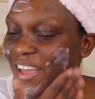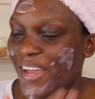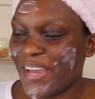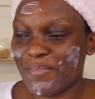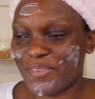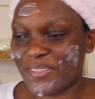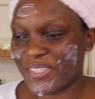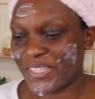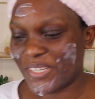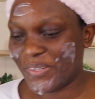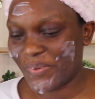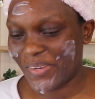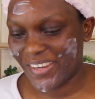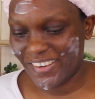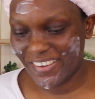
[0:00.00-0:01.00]
I'm so
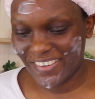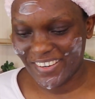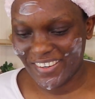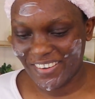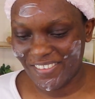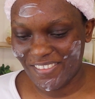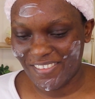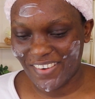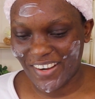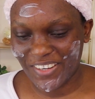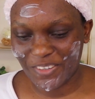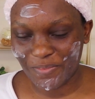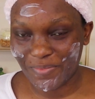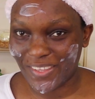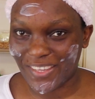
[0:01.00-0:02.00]
weird.
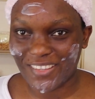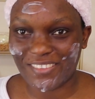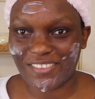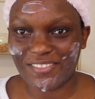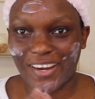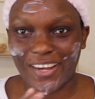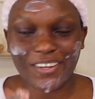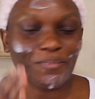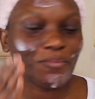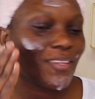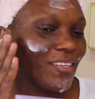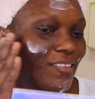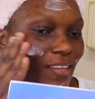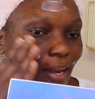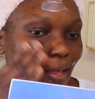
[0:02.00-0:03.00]
Random things
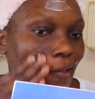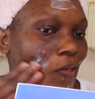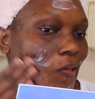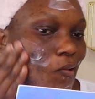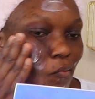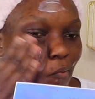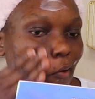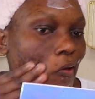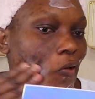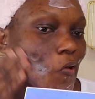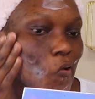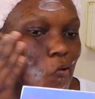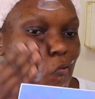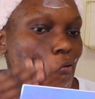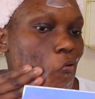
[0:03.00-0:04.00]
that I get right
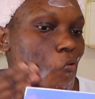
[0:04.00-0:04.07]
now.